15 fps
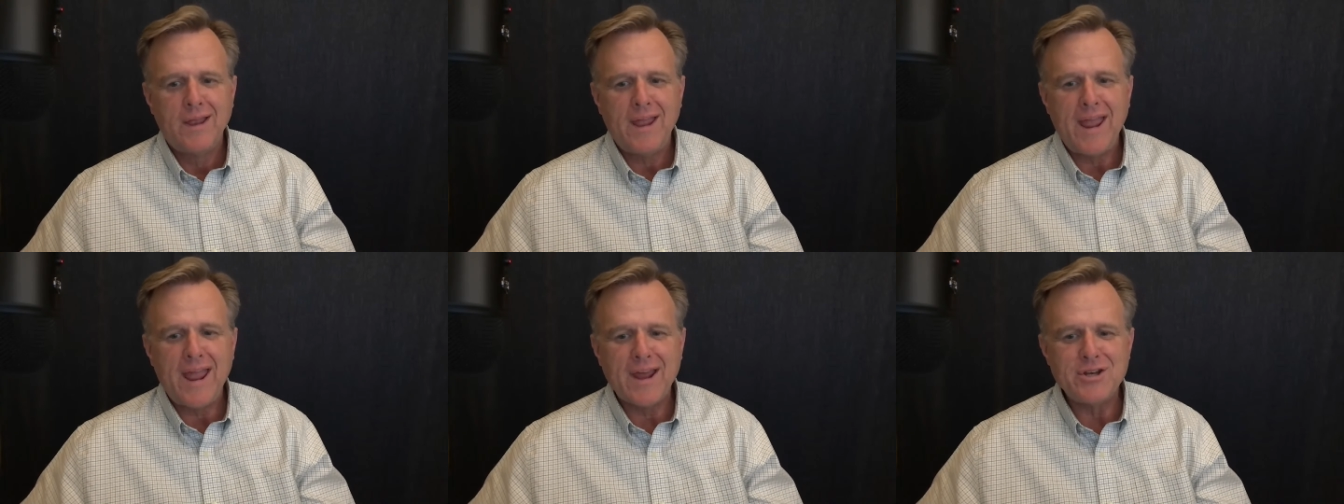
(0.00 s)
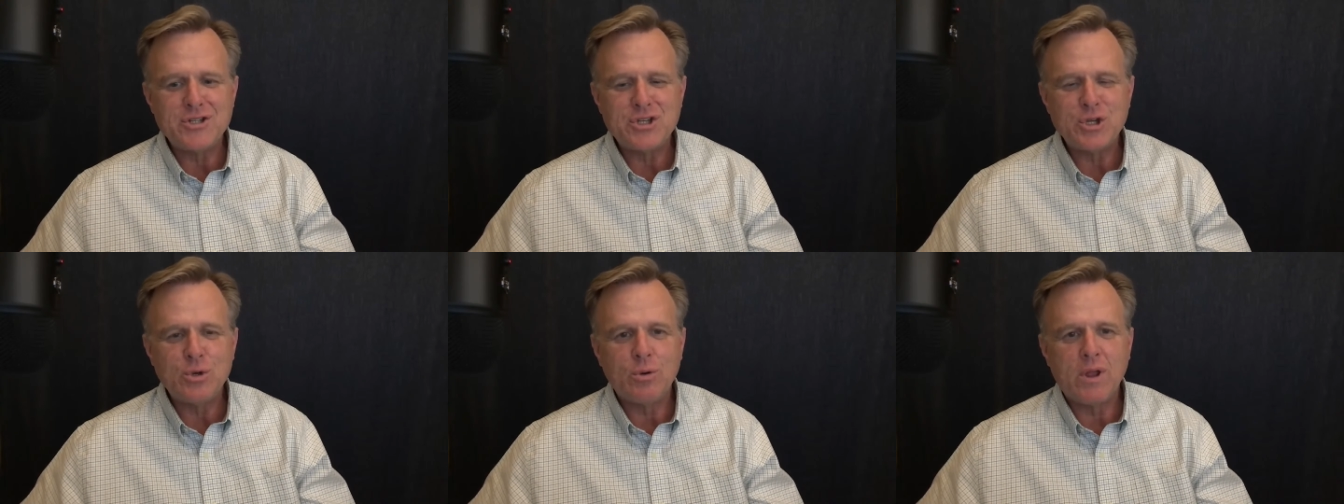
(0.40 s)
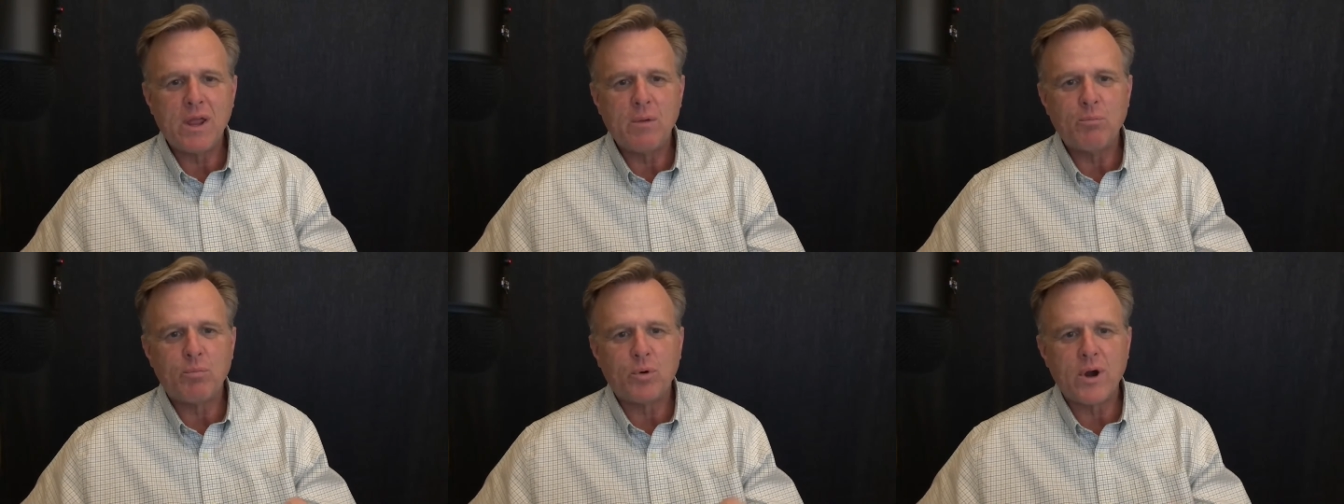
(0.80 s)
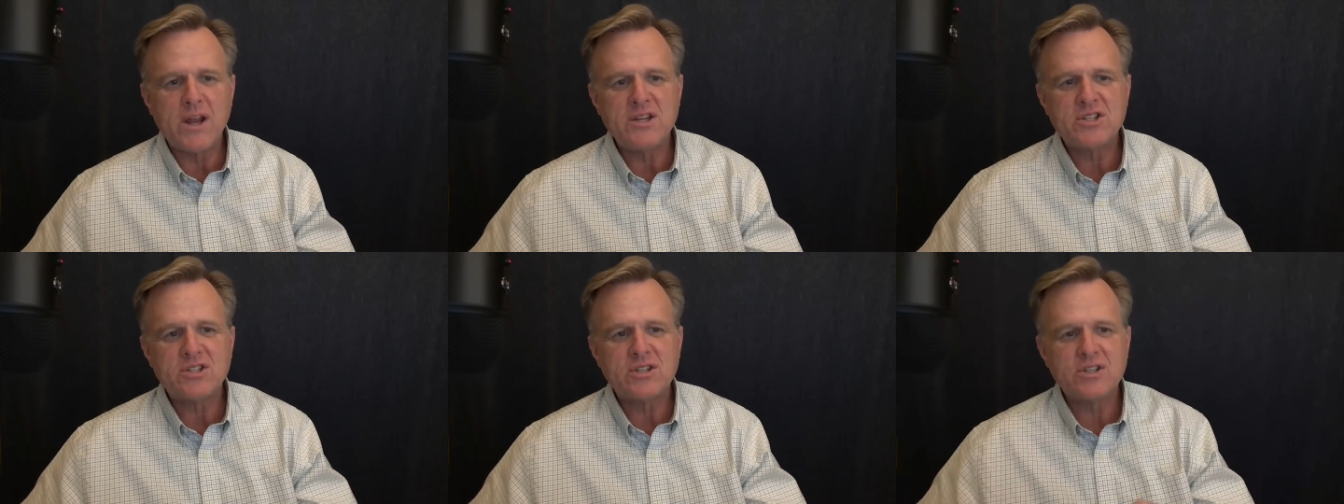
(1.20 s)
and to
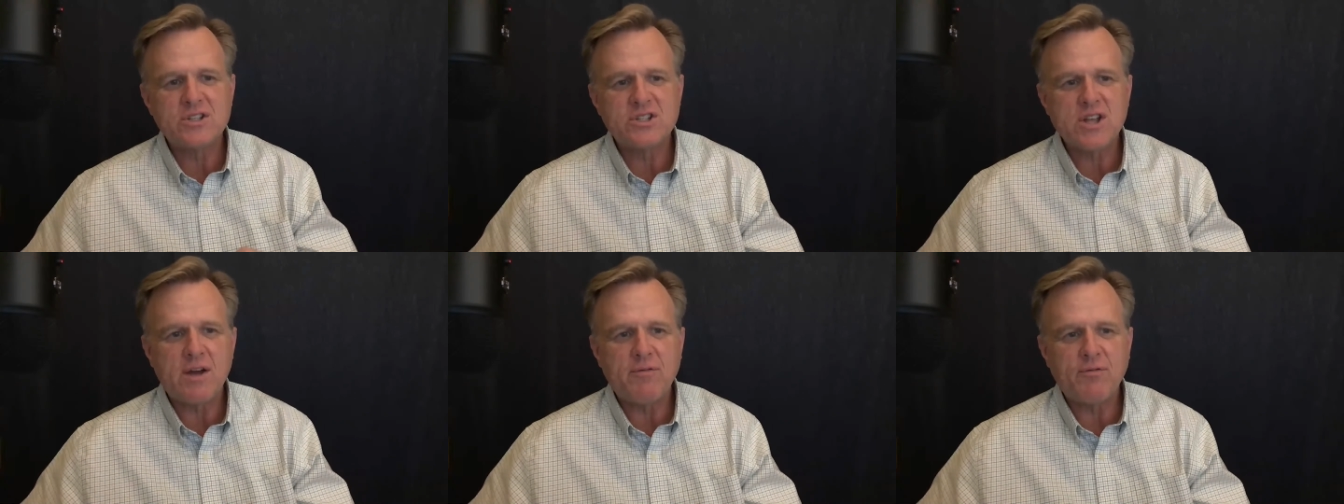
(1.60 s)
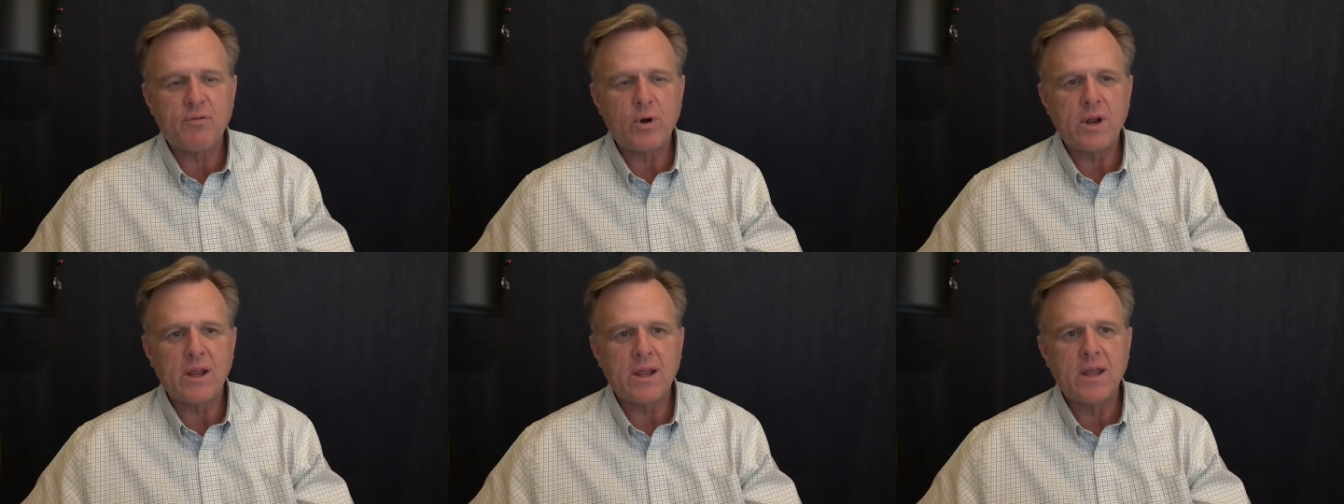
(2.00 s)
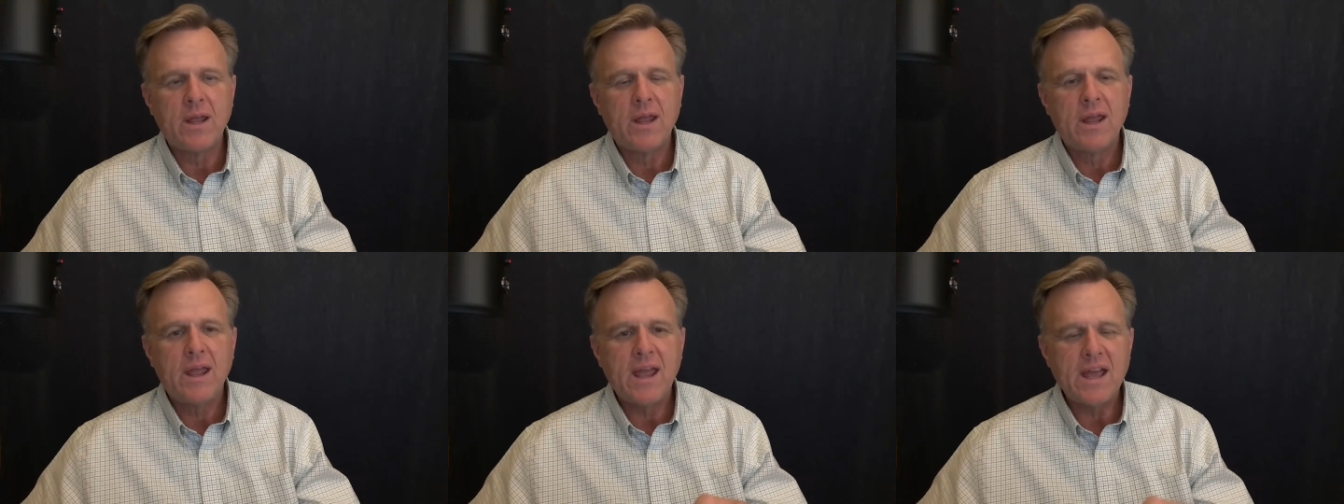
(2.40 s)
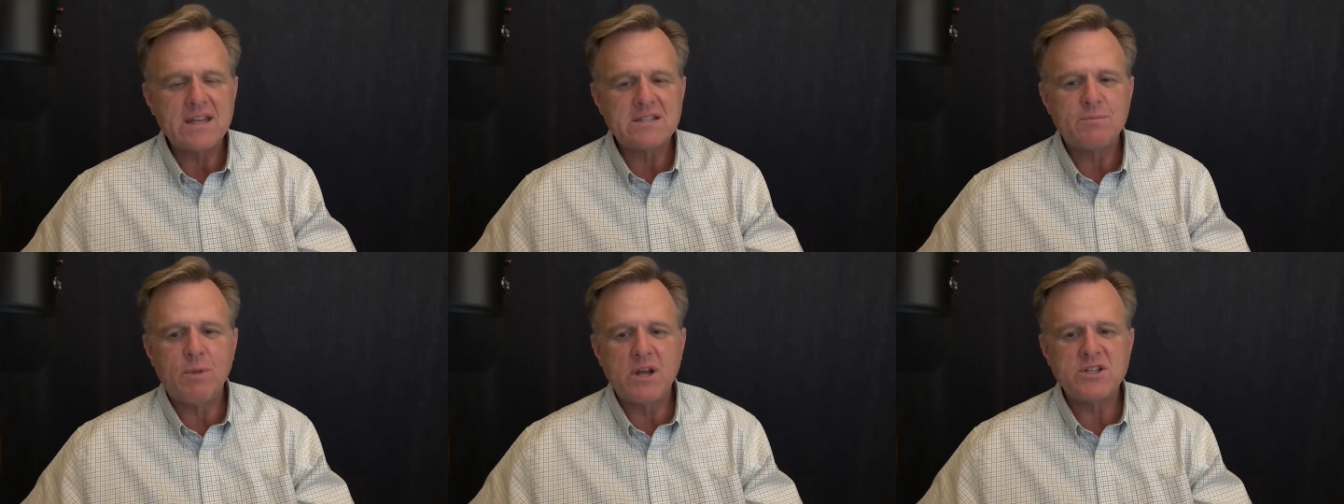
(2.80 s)
embrace the suffering
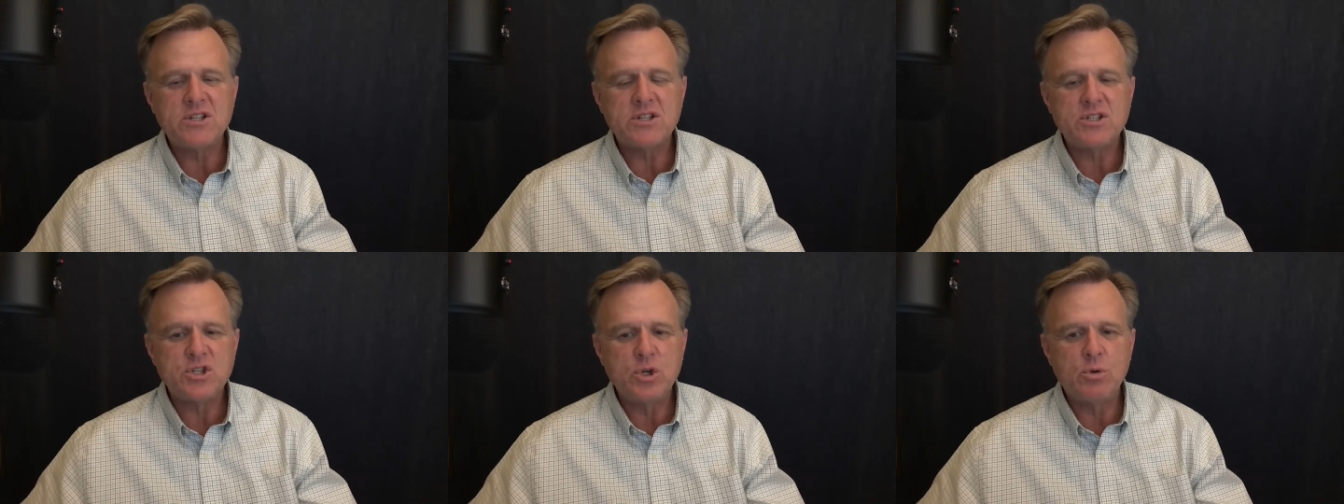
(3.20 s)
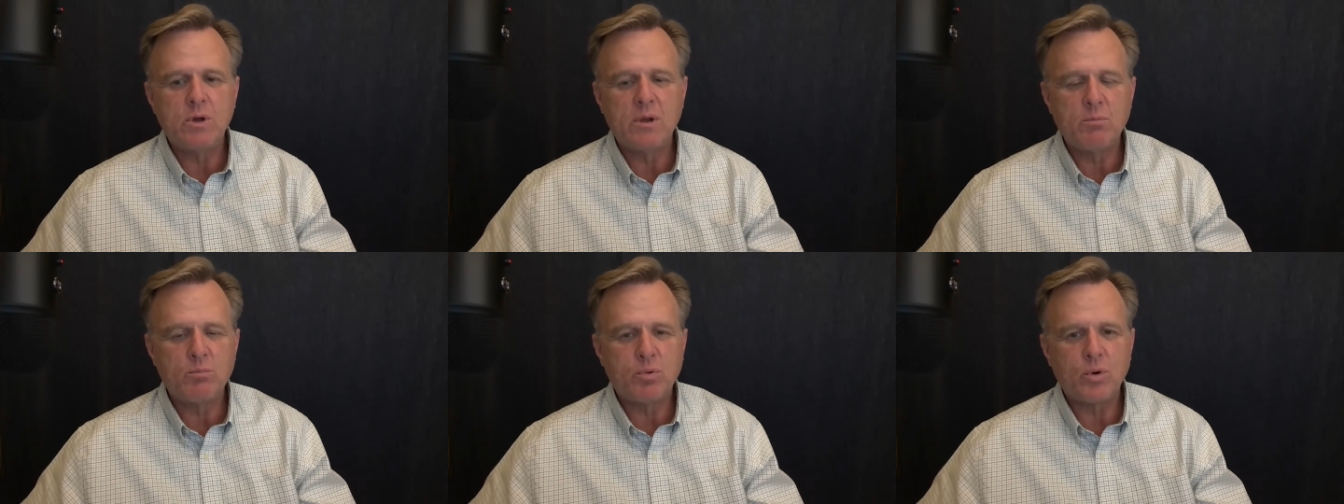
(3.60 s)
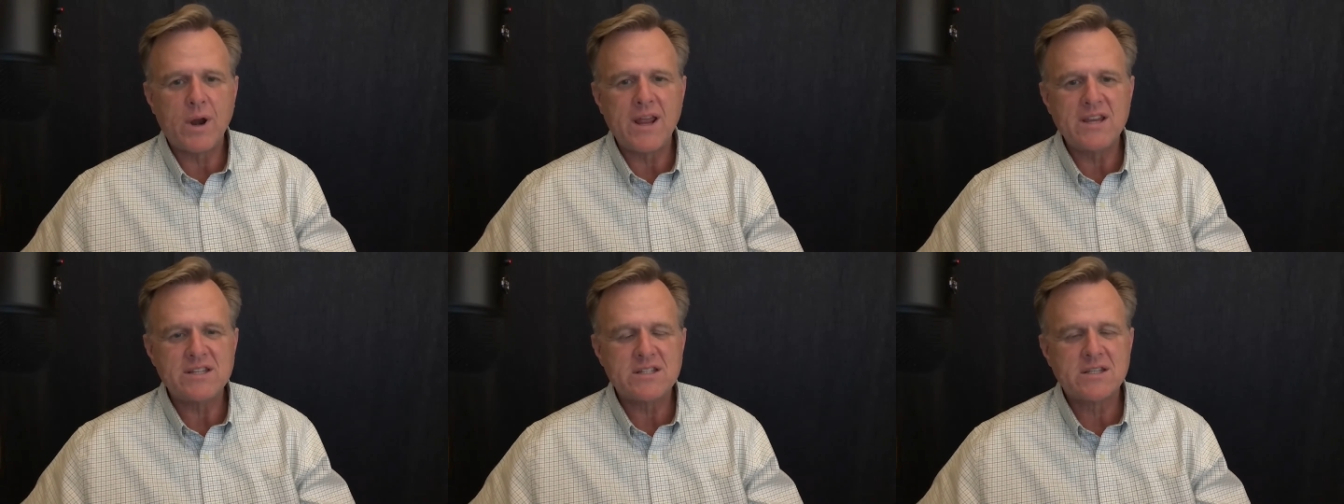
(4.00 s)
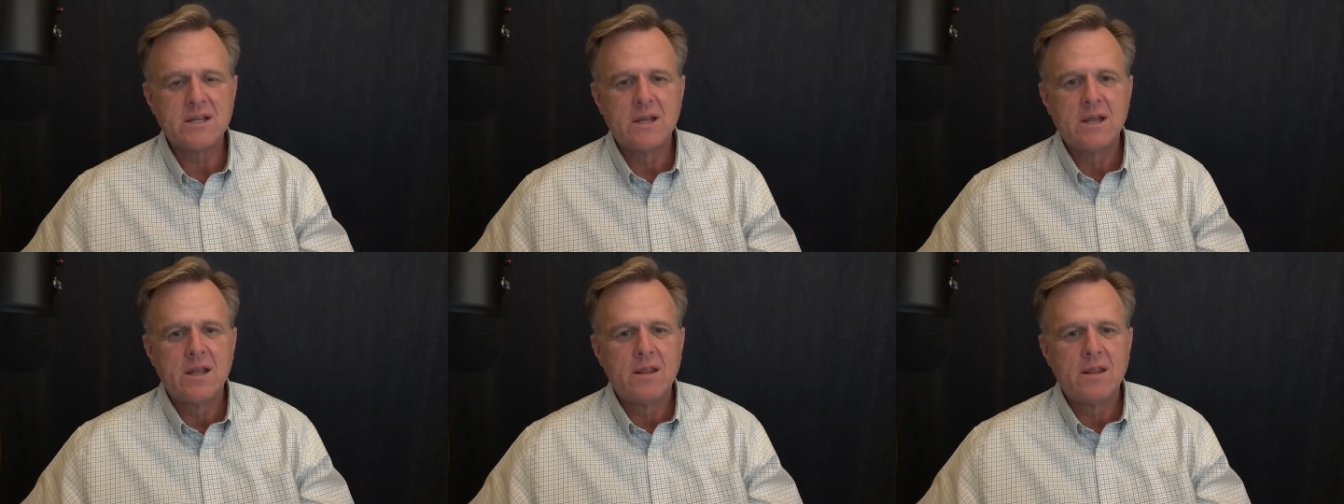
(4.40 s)
as much as you embrace